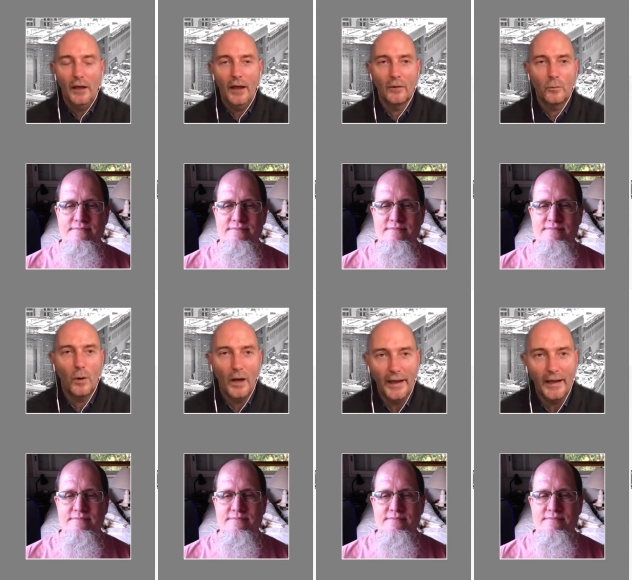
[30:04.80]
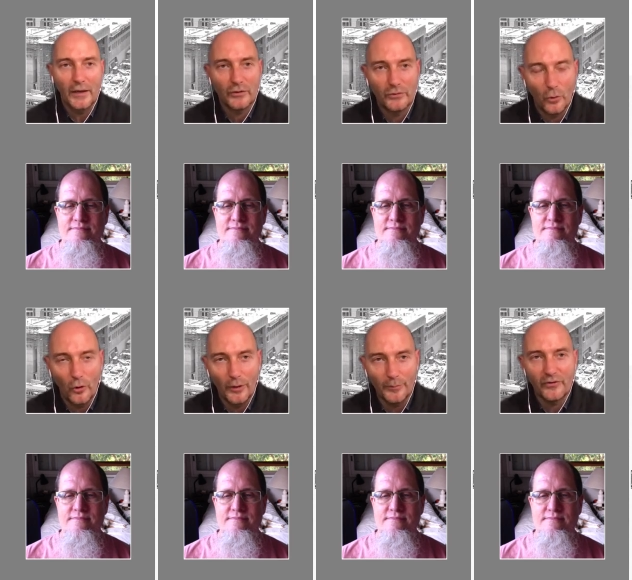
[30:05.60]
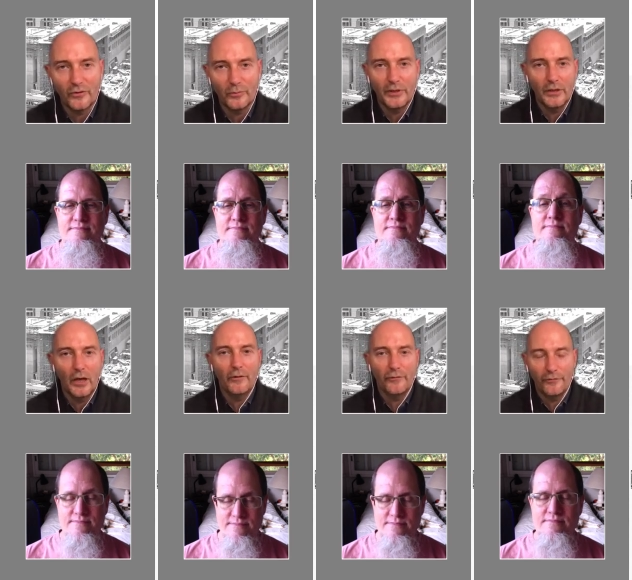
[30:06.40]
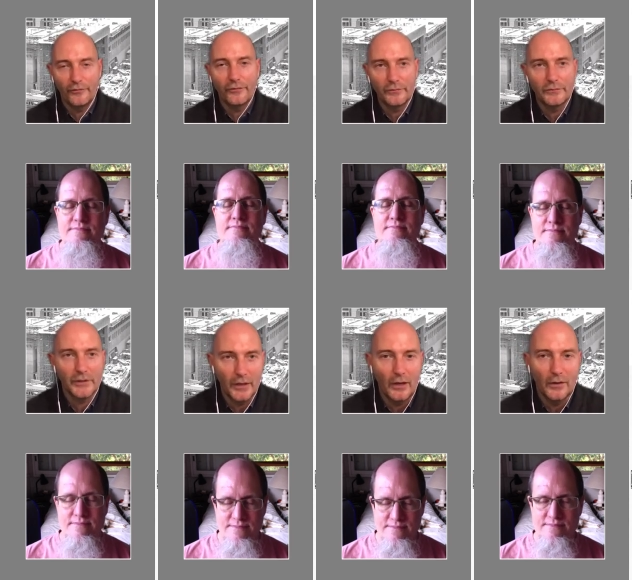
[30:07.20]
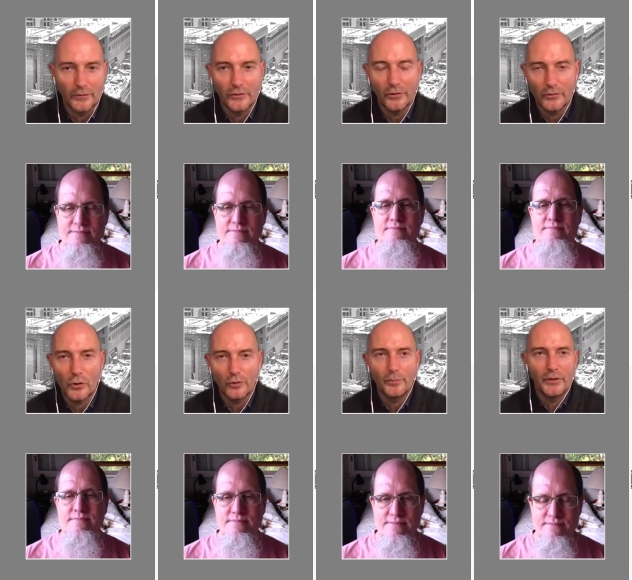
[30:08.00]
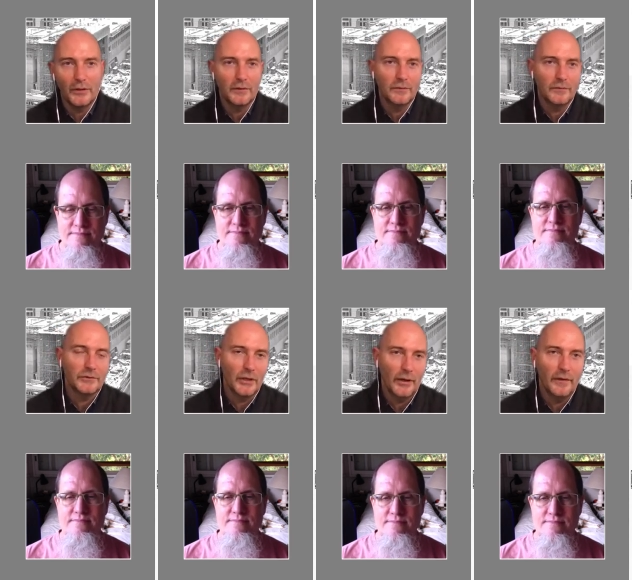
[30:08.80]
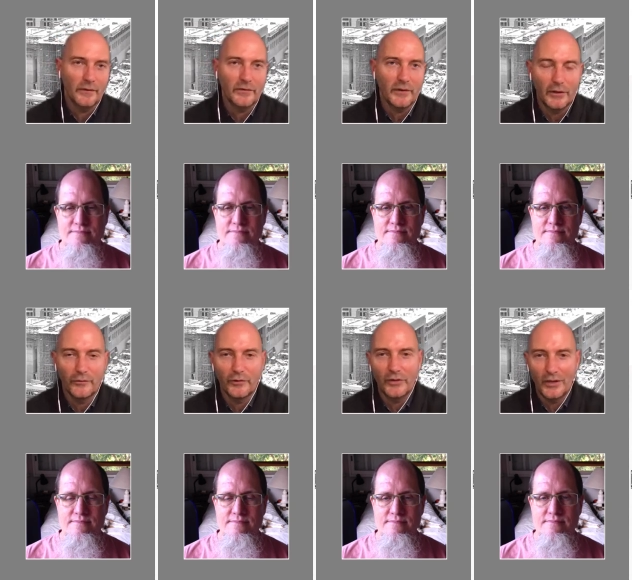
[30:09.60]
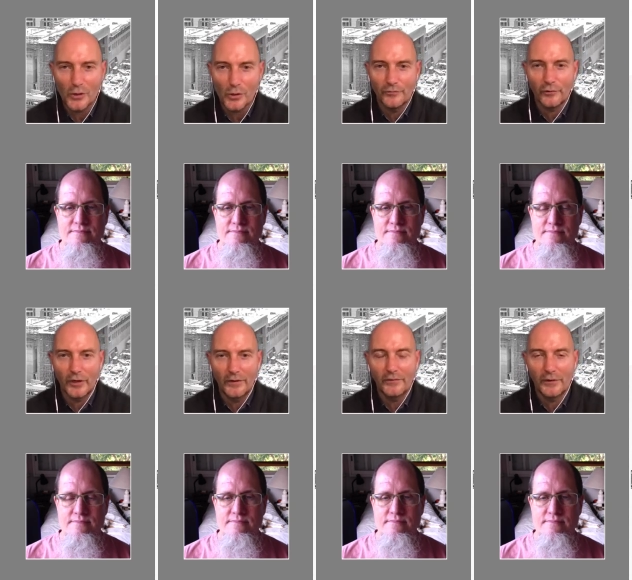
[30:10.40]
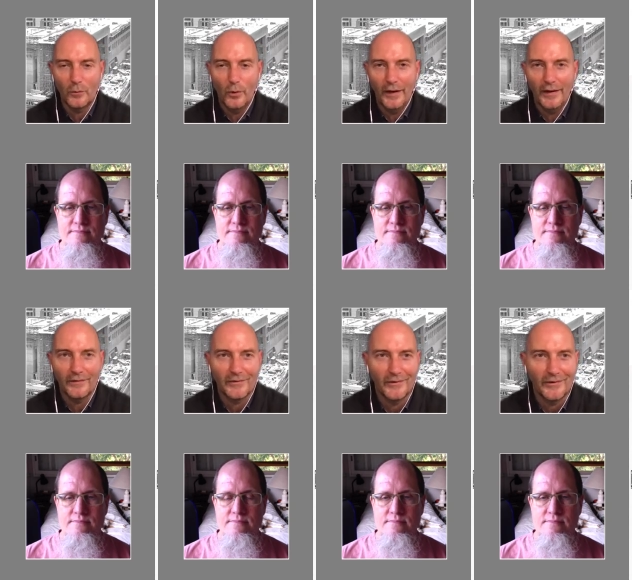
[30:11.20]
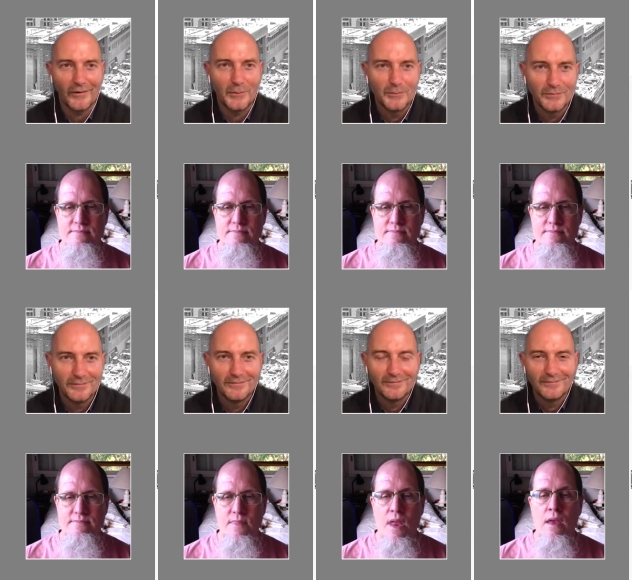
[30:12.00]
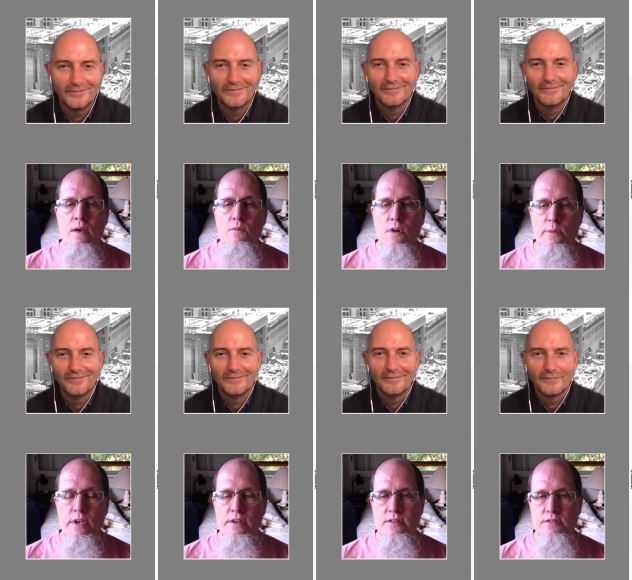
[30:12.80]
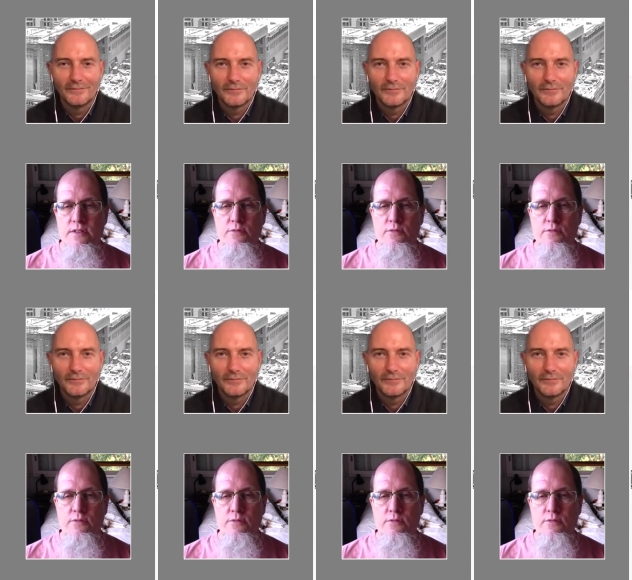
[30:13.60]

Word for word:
Speaker 1: and why could dorms to be of you know could should be you know in the center of attention for us in Hawaii DeSoto?
Speaker 2: Well, because there's a